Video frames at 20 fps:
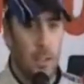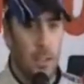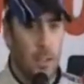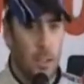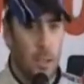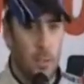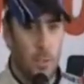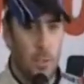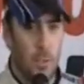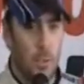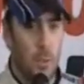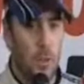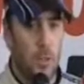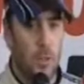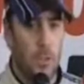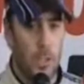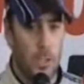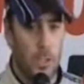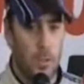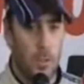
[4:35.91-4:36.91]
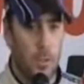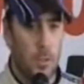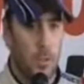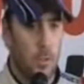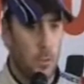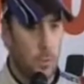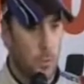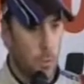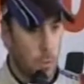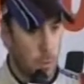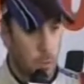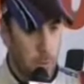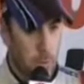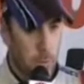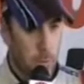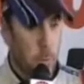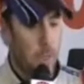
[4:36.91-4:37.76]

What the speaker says: a couple small adjustments, the rhythm I was